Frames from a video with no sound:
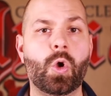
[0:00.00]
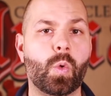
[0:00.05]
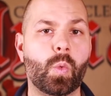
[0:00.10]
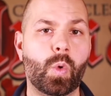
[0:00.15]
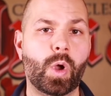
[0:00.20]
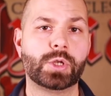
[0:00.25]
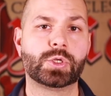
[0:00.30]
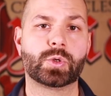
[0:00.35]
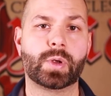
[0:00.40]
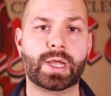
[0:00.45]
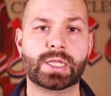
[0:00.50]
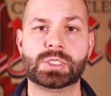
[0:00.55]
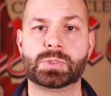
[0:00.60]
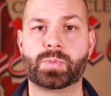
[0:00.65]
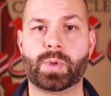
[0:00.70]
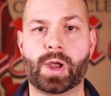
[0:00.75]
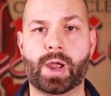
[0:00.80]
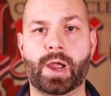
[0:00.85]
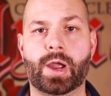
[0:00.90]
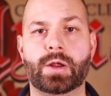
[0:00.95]
what
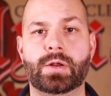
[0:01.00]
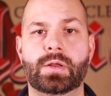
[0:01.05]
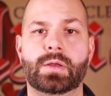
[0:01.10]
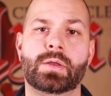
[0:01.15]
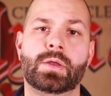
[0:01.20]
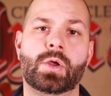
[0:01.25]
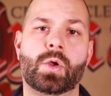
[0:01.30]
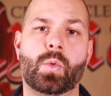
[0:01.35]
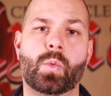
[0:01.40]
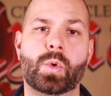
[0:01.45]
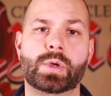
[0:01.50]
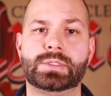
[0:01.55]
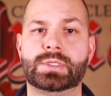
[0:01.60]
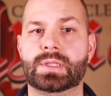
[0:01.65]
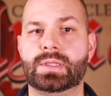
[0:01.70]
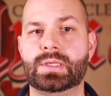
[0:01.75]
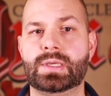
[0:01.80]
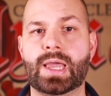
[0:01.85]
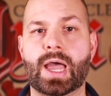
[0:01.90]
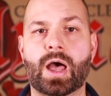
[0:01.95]
transpired was
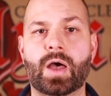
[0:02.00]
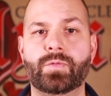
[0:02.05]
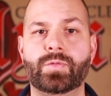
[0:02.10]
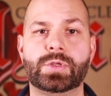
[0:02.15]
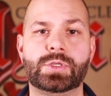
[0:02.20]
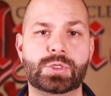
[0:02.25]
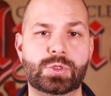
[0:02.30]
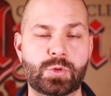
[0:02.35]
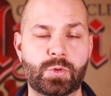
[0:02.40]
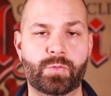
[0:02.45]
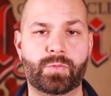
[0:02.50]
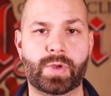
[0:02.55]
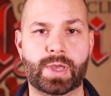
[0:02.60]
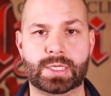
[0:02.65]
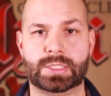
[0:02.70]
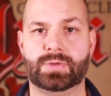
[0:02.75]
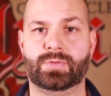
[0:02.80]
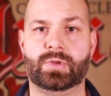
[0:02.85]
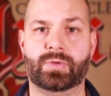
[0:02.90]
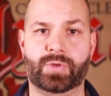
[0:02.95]
that the Alpha 2
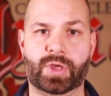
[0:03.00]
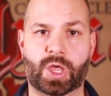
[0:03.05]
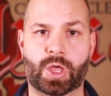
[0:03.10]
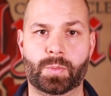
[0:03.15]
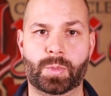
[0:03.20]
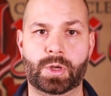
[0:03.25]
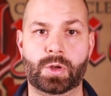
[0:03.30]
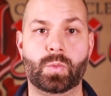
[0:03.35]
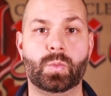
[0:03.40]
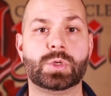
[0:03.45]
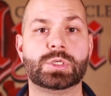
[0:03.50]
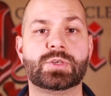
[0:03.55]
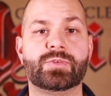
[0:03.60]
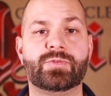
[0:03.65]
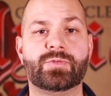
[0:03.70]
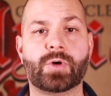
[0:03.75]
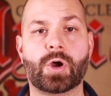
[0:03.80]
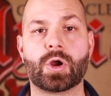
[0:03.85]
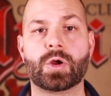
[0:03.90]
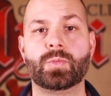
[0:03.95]
phase of development was
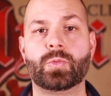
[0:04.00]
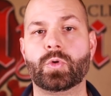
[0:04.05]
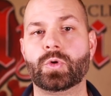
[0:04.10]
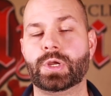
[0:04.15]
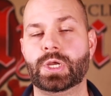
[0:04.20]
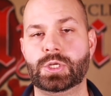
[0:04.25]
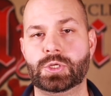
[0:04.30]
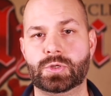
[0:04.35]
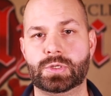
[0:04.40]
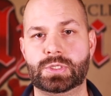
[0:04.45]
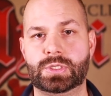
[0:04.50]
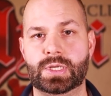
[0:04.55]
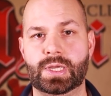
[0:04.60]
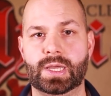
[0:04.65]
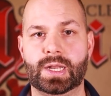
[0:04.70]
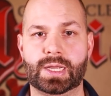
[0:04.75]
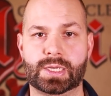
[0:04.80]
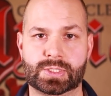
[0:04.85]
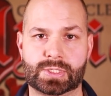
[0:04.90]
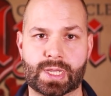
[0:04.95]
far more
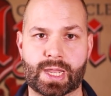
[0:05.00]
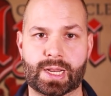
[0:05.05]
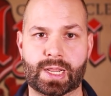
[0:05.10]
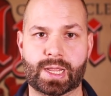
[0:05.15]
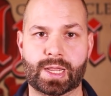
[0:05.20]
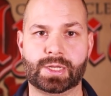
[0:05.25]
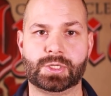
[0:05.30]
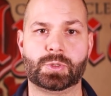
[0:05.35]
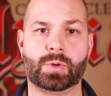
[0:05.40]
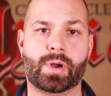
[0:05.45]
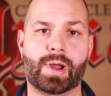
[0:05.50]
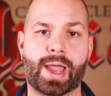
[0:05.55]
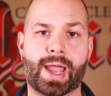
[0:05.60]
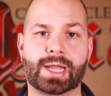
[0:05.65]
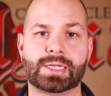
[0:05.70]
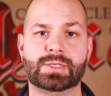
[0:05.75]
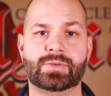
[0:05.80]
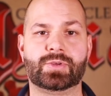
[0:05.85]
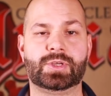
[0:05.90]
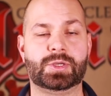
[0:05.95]
interesting and exciting to our
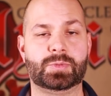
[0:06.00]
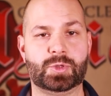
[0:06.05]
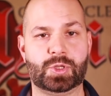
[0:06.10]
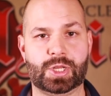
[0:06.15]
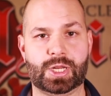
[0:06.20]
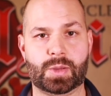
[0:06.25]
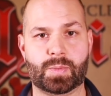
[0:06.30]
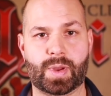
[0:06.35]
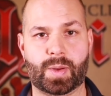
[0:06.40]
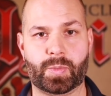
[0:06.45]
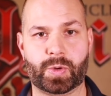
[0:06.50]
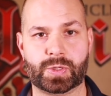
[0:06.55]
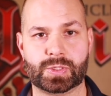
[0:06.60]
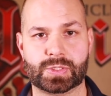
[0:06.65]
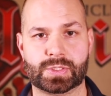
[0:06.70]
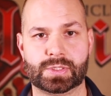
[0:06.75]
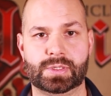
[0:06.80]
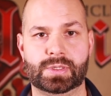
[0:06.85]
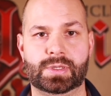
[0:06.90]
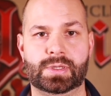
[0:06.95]
active community
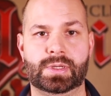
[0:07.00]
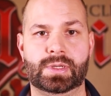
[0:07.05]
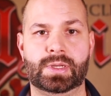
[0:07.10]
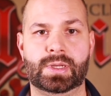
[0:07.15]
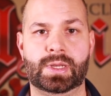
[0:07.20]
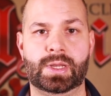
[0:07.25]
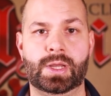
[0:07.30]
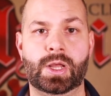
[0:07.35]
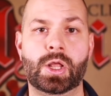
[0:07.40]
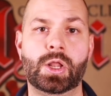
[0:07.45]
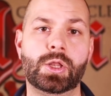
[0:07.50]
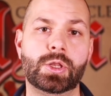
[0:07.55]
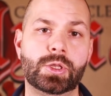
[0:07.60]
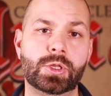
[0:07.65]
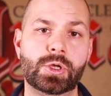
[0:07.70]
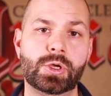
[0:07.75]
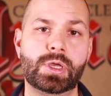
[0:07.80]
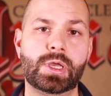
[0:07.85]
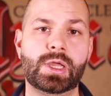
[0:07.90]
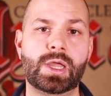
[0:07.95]
members.
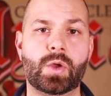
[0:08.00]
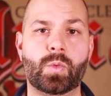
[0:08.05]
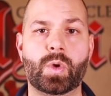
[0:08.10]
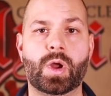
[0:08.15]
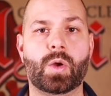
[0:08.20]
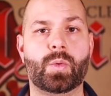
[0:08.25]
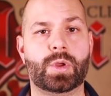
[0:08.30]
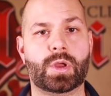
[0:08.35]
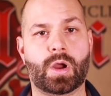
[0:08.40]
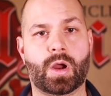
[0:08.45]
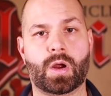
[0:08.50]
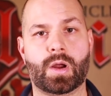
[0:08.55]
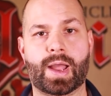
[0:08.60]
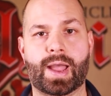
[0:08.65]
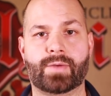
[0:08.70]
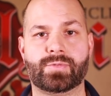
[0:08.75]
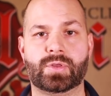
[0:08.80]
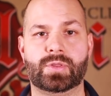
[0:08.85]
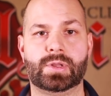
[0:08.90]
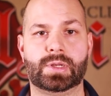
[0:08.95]
Looking at where we are
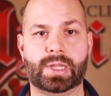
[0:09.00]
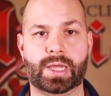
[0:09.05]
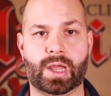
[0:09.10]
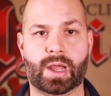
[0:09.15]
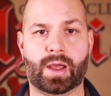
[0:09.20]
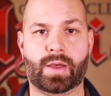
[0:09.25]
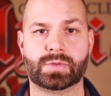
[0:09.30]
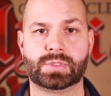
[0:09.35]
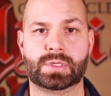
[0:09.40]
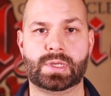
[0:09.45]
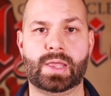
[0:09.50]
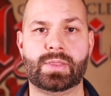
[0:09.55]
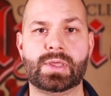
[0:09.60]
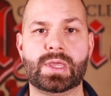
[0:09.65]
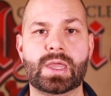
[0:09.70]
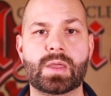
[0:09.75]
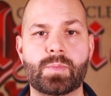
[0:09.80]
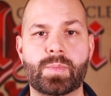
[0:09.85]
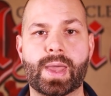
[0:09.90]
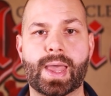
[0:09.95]
after the layoffs and
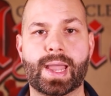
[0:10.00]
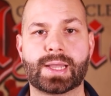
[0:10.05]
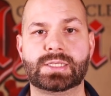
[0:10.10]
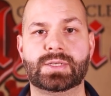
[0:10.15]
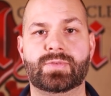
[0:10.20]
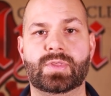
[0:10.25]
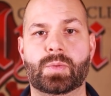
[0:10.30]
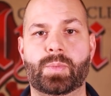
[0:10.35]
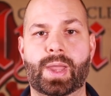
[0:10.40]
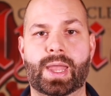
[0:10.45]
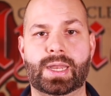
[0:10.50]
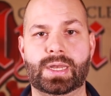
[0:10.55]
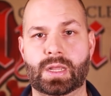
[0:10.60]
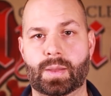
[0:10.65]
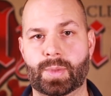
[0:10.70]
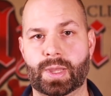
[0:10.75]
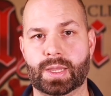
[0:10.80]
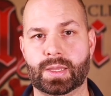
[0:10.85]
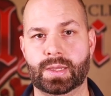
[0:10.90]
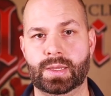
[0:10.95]
the impact of the
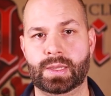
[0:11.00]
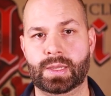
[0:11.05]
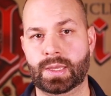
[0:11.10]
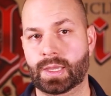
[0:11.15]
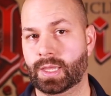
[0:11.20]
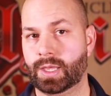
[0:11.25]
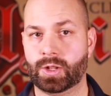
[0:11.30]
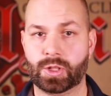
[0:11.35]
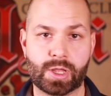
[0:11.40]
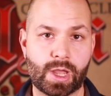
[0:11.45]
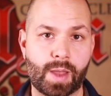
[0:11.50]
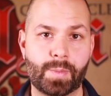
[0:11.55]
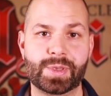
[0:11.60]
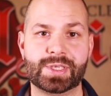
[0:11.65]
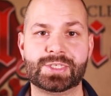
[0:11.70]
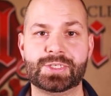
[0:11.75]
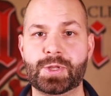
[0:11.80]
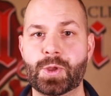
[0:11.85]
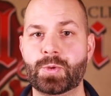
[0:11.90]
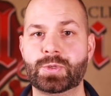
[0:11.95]
pandemic, it'll come
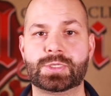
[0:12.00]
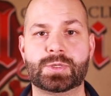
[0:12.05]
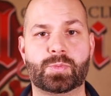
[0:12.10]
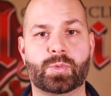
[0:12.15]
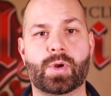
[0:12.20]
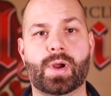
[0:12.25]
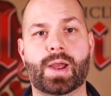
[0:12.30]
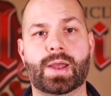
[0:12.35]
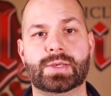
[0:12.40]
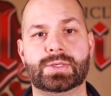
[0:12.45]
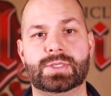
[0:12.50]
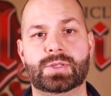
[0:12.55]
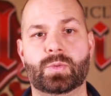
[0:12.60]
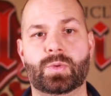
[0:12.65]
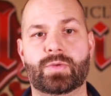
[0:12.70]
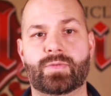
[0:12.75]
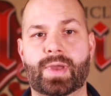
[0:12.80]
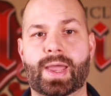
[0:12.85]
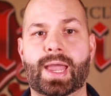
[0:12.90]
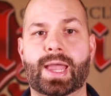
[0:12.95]
as no surprise that
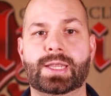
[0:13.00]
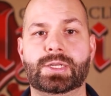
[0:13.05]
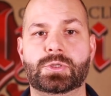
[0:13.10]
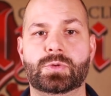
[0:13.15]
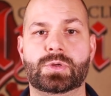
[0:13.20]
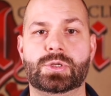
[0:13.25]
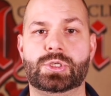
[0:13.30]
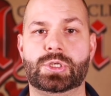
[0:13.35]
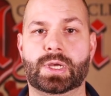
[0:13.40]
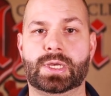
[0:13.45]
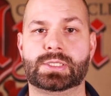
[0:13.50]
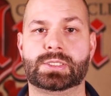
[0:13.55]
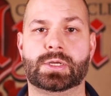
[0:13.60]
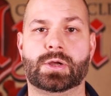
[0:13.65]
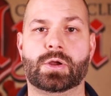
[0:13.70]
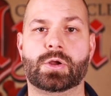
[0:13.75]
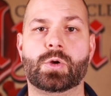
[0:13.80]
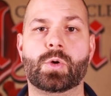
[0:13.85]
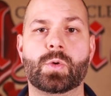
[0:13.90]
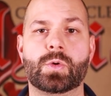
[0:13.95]
we've had to adjust
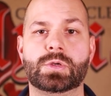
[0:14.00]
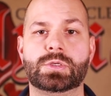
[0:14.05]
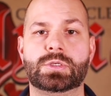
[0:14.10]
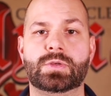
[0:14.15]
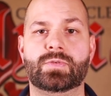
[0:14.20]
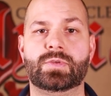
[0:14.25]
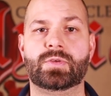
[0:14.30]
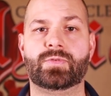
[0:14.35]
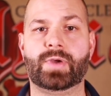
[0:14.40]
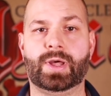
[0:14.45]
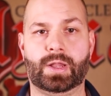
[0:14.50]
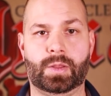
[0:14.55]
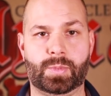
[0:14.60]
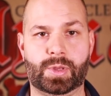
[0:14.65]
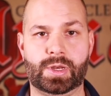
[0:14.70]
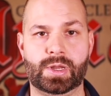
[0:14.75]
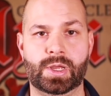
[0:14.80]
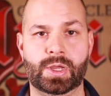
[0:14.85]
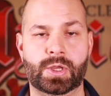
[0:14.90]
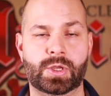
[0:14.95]
our course of
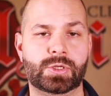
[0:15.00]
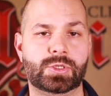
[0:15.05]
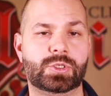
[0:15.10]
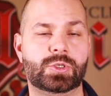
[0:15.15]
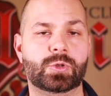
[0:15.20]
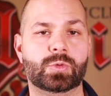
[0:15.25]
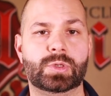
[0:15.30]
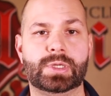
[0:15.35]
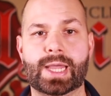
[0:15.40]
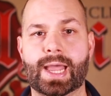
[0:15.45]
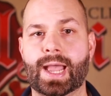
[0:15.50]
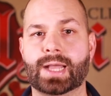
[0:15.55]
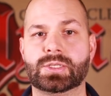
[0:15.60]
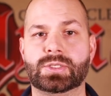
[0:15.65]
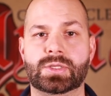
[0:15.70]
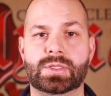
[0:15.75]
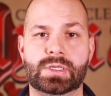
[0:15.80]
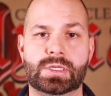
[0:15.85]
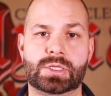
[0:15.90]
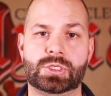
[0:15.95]
development to react
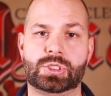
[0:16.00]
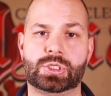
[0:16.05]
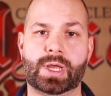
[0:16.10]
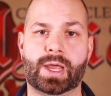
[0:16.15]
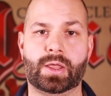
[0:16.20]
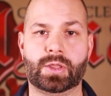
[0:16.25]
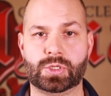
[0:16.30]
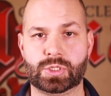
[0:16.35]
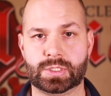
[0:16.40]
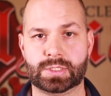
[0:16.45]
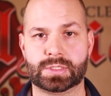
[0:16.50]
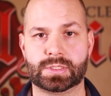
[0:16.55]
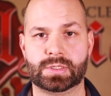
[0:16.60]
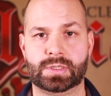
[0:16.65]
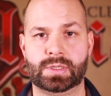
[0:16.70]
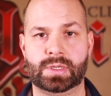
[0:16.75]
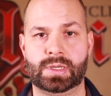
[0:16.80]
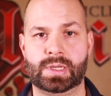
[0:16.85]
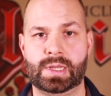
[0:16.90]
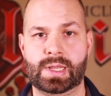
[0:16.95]
to these challenges.
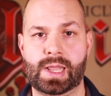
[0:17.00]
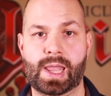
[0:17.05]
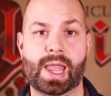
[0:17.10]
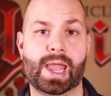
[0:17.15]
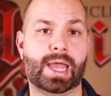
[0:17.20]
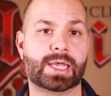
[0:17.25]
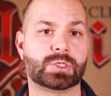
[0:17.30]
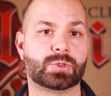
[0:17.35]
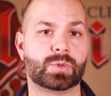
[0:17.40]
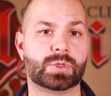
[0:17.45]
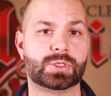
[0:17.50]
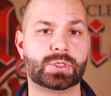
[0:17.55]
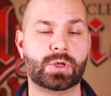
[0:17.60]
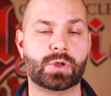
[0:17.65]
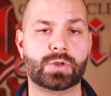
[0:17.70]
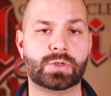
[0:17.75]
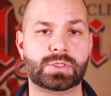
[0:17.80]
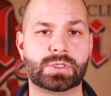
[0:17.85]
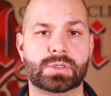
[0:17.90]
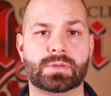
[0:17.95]
As a
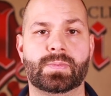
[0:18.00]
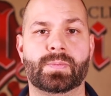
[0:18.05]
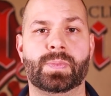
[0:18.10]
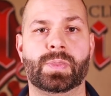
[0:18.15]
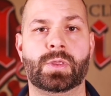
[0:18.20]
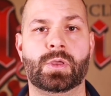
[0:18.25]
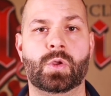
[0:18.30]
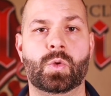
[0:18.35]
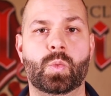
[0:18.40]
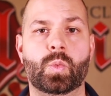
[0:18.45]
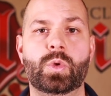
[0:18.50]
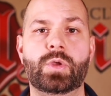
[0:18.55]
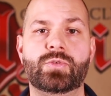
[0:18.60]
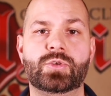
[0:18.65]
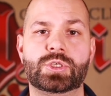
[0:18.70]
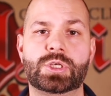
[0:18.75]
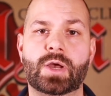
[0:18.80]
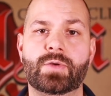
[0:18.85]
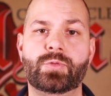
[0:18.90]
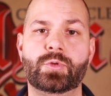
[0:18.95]
result, we've
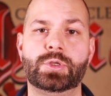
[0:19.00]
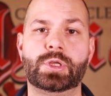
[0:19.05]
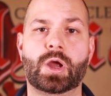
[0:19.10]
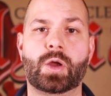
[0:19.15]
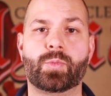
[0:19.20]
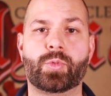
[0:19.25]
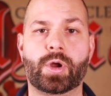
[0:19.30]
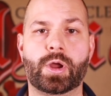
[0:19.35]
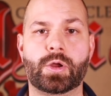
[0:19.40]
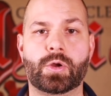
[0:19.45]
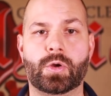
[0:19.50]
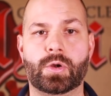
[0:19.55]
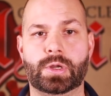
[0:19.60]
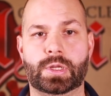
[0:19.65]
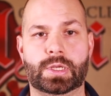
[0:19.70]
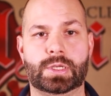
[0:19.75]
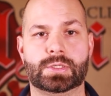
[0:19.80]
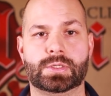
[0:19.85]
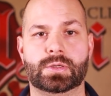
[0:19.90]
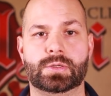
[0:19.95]
shuffled our
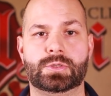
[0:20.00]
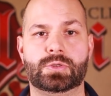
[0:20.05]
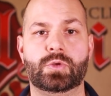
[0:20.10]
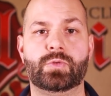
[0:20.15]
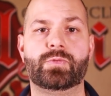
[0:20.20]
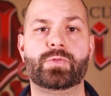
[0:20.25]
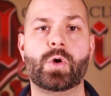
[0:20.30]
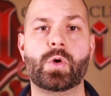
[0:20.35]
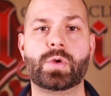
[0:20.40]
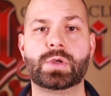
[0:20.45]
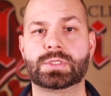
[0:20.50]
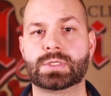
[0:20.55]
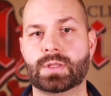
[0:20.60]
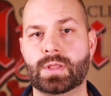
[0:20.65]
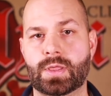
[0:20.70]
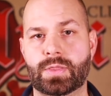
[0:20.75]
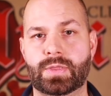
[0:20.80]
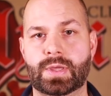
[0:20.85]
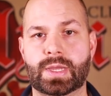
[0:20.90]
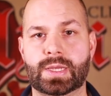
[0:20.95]
priorities to focus on
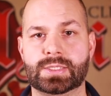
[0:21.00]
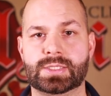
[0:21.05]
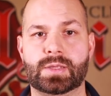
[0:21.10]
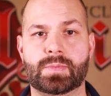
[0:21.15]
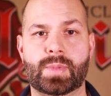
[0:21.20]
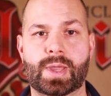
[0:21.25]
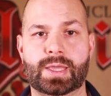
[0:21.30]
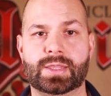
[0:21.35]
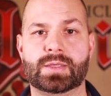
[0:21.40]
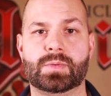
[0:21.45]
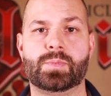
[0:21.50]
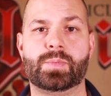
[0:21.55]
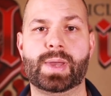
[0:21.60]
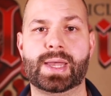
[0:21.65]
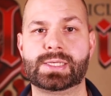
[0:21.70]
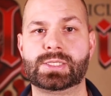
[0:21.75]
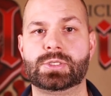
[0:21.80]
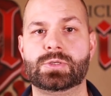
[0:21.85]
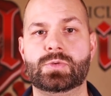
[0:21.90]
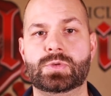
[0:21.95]
the things that make the
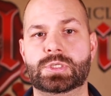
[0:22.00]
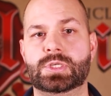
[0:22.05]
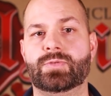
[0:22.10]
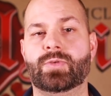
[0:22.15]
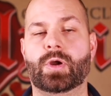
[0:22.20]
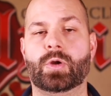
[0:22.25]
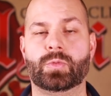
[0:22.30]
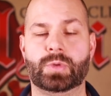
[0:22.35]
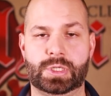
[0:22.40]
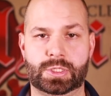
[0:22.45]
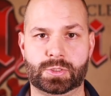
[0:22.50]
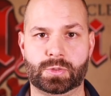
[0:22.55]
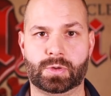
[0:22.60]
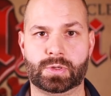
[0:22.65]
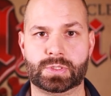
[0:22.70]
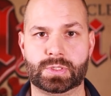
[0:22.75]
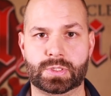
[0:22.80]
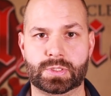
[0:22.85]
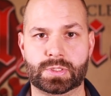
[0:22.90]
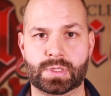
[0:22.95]
best use of our
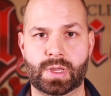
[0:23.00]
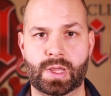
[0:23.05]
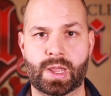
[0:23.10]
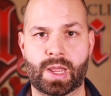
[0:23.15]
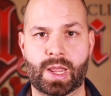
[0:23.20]
resources